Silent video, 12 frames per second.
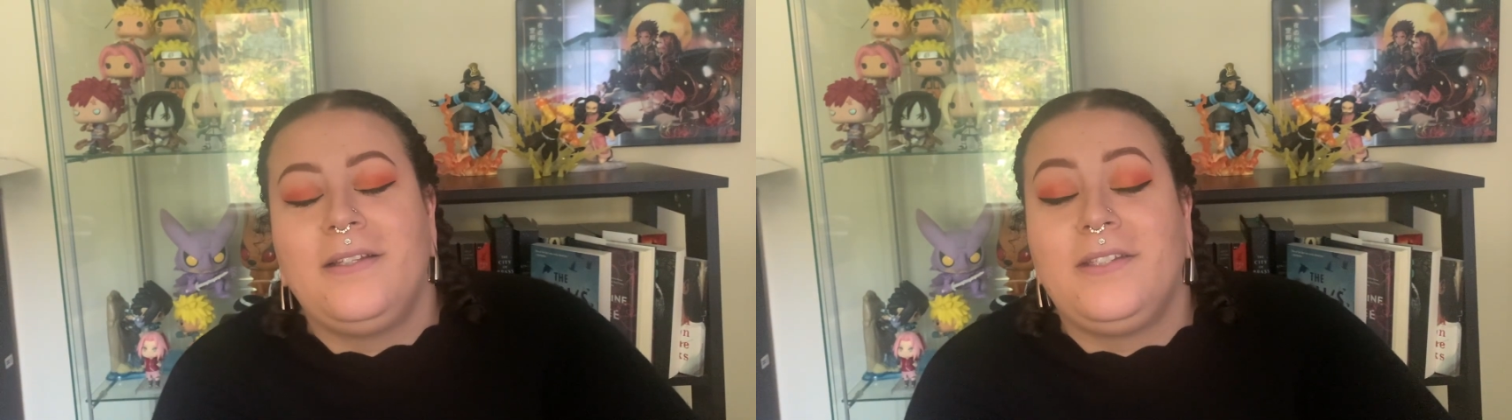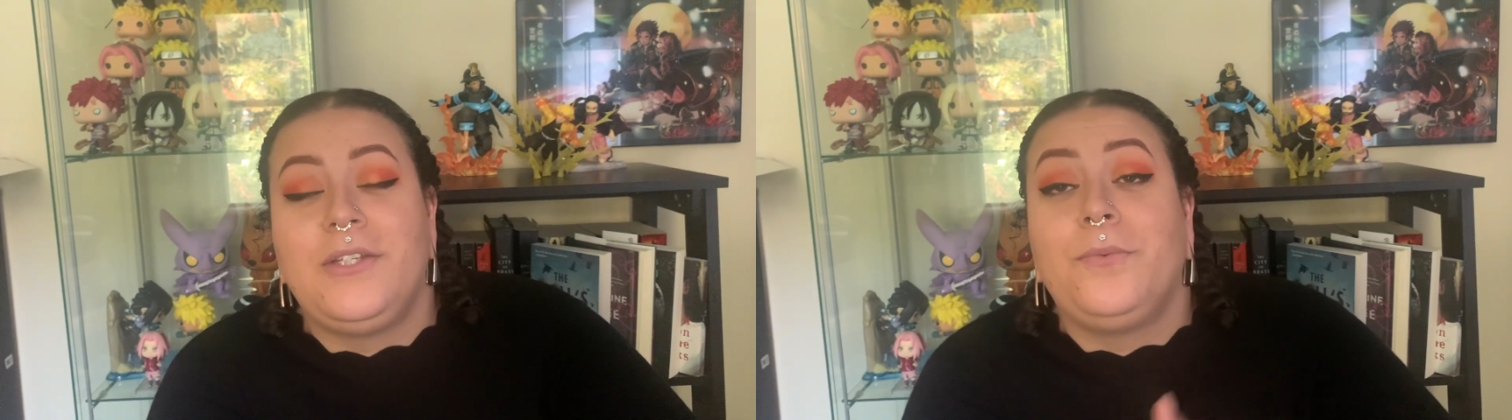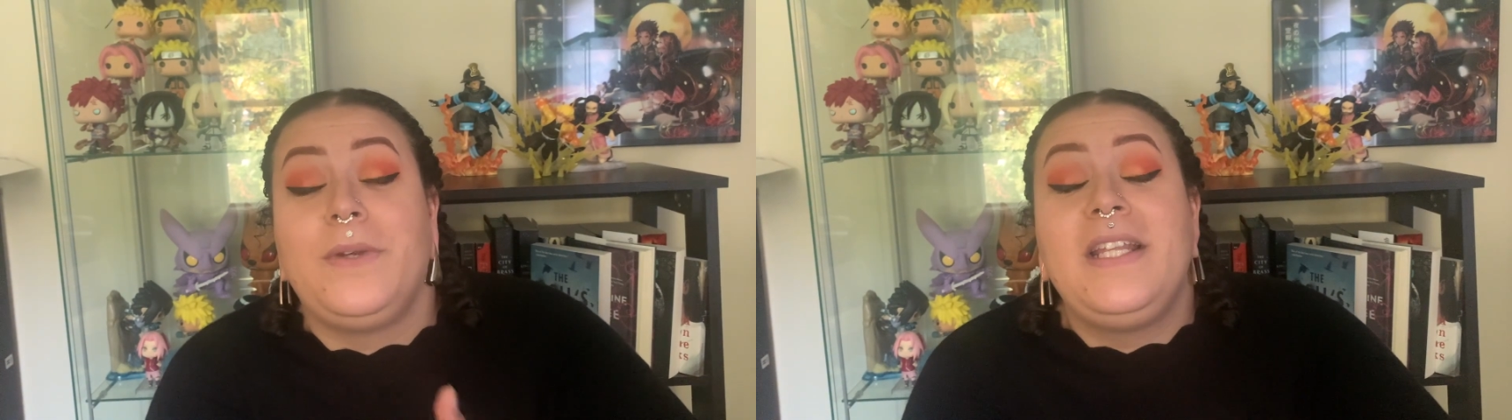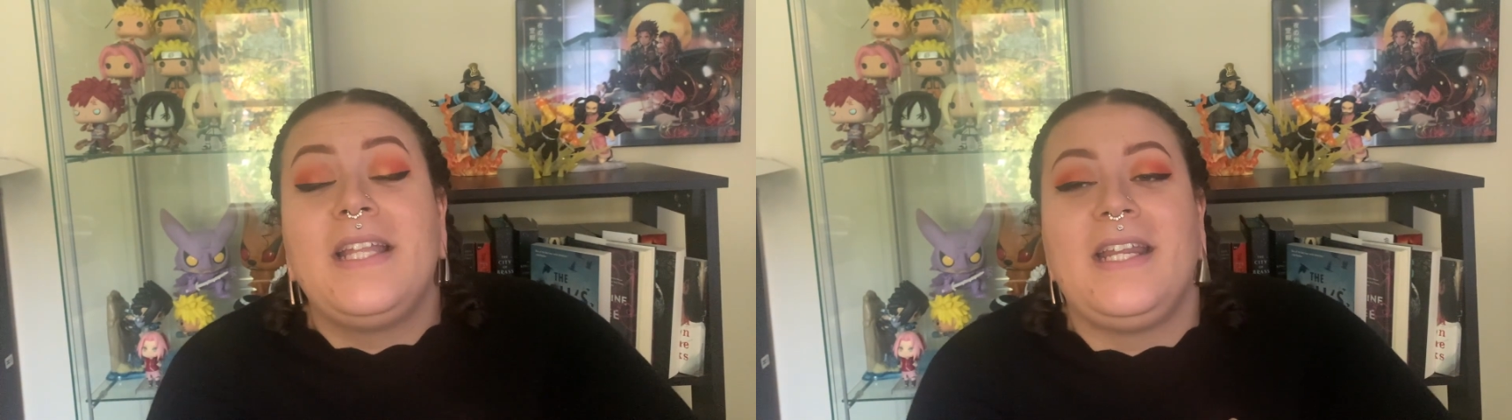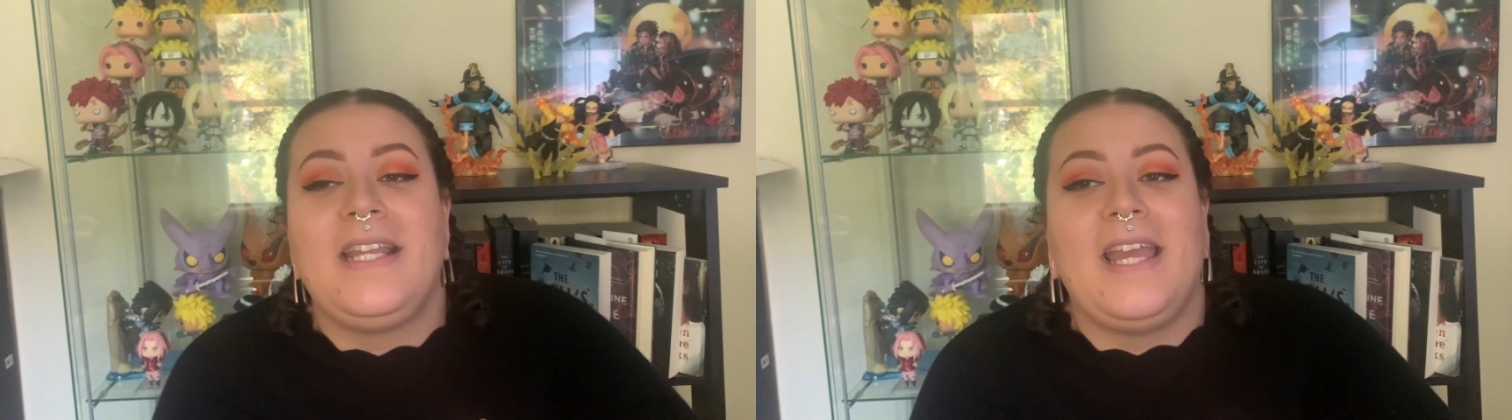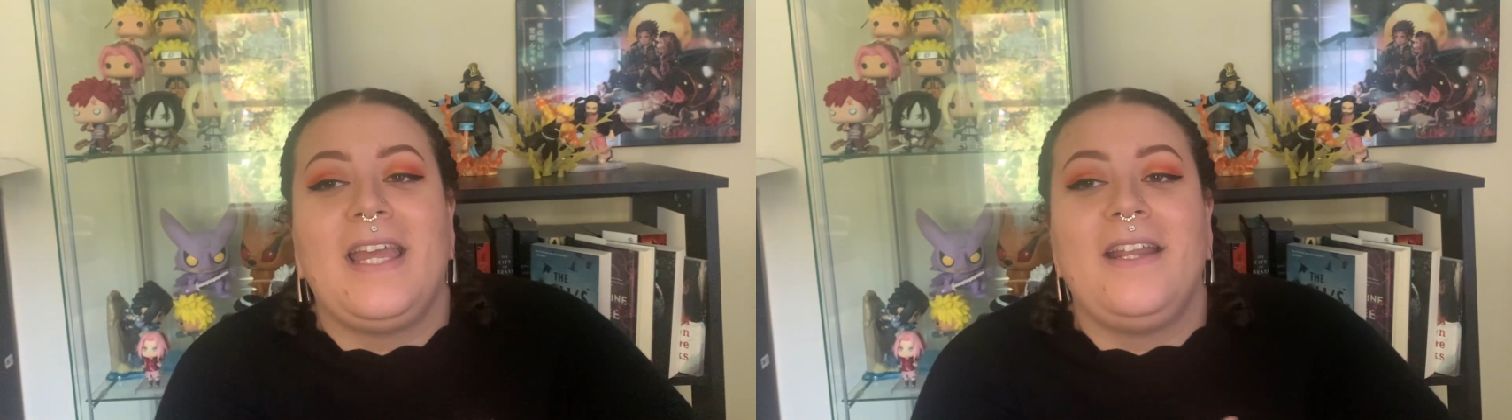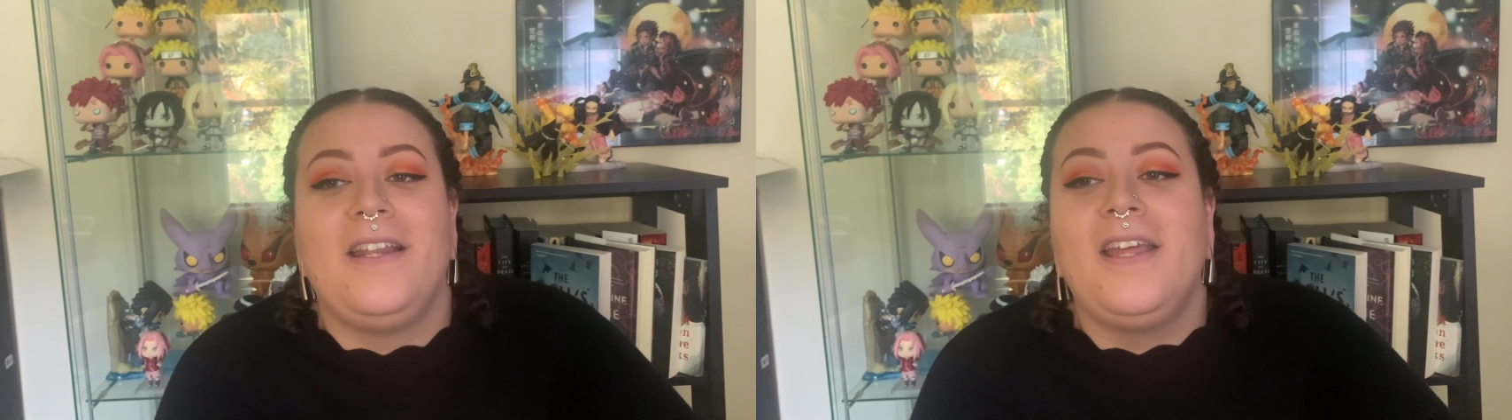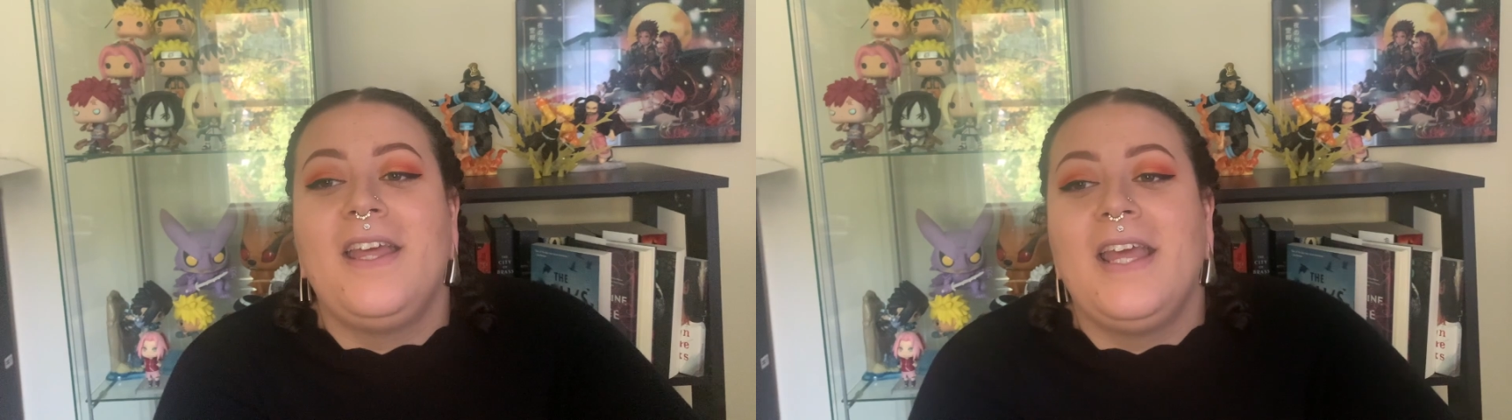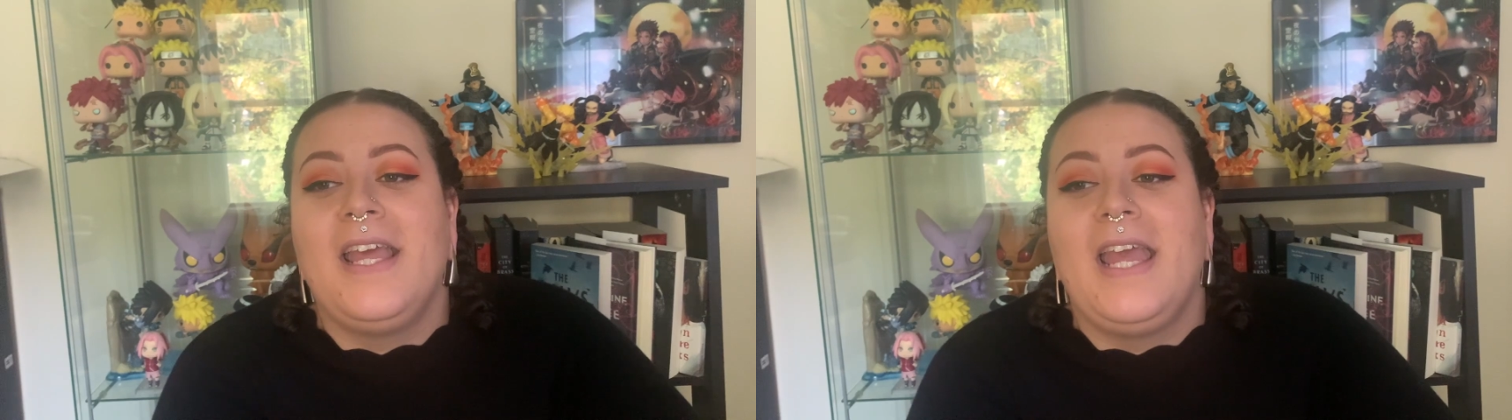to read that again.
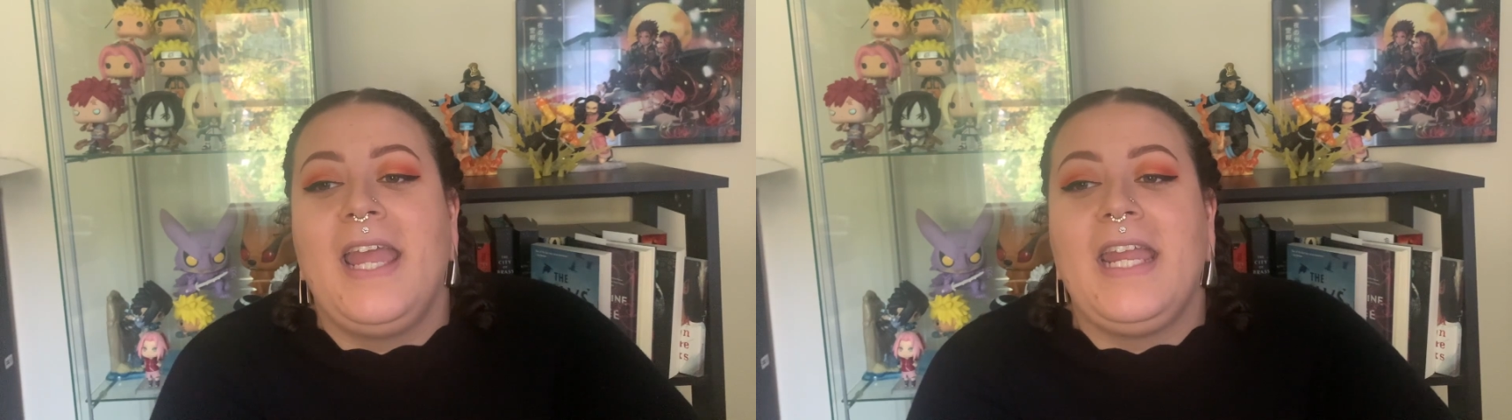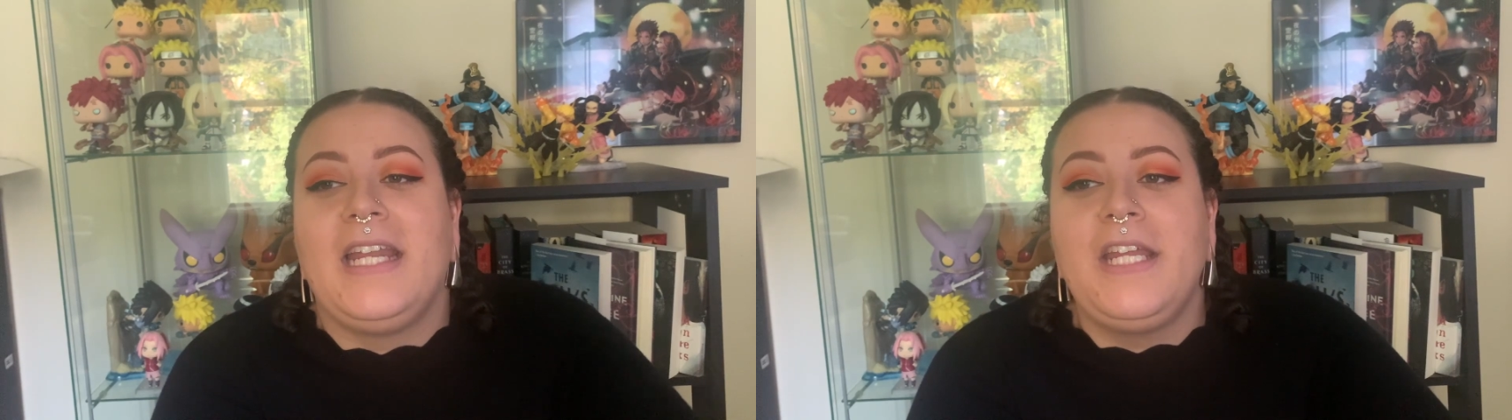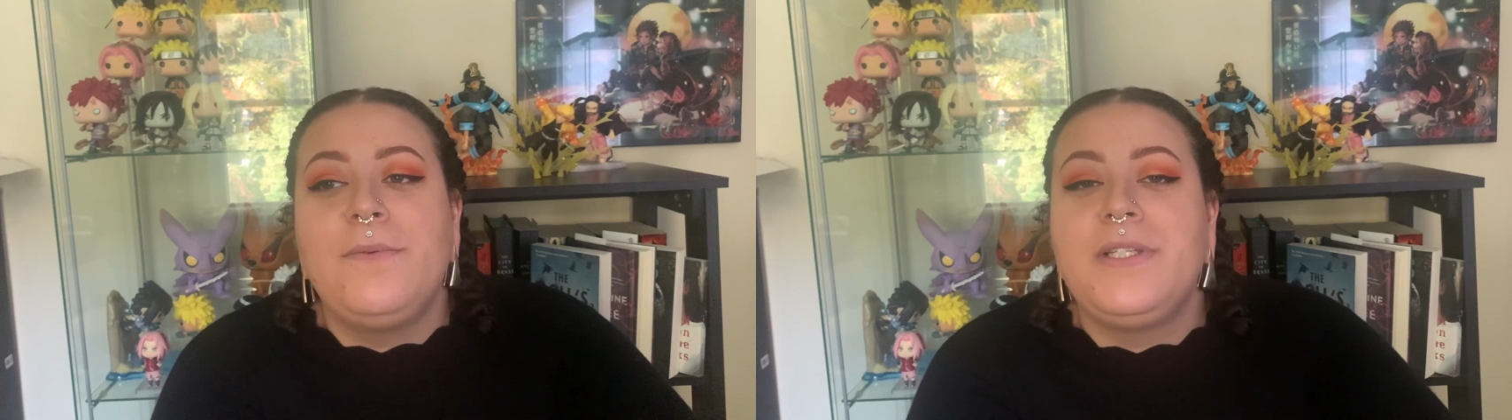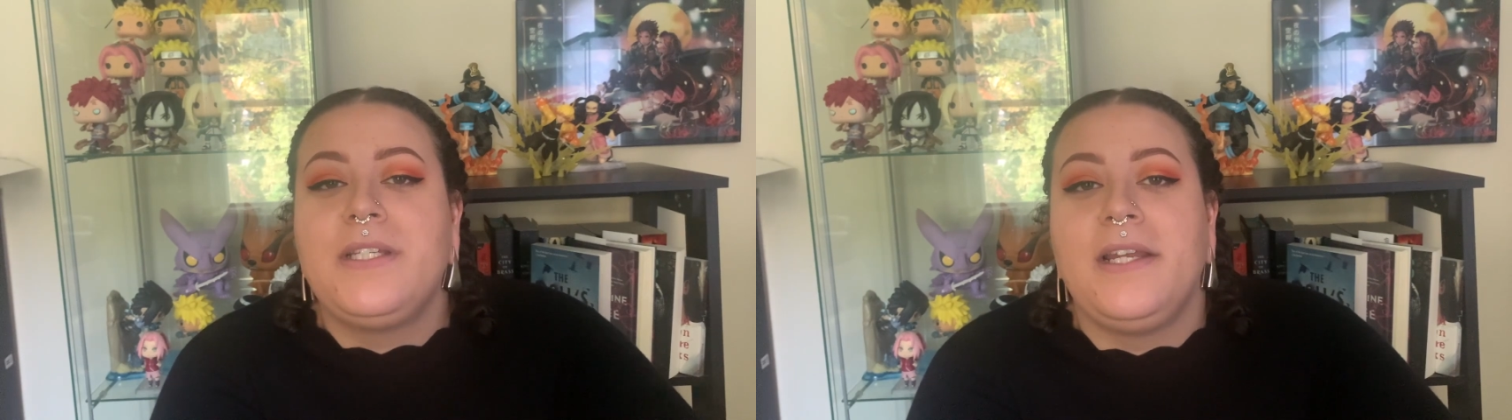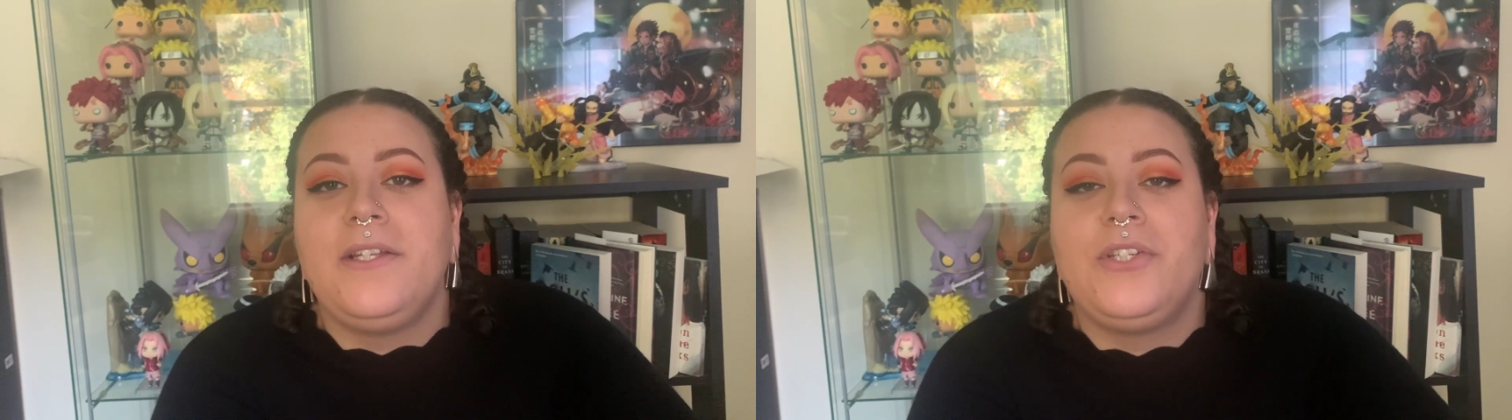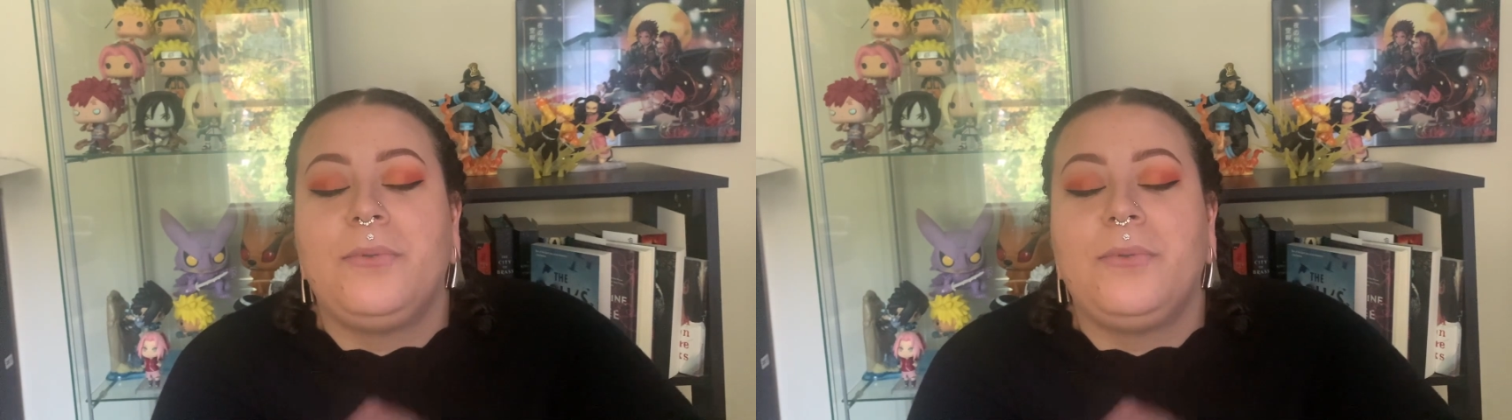And it was nice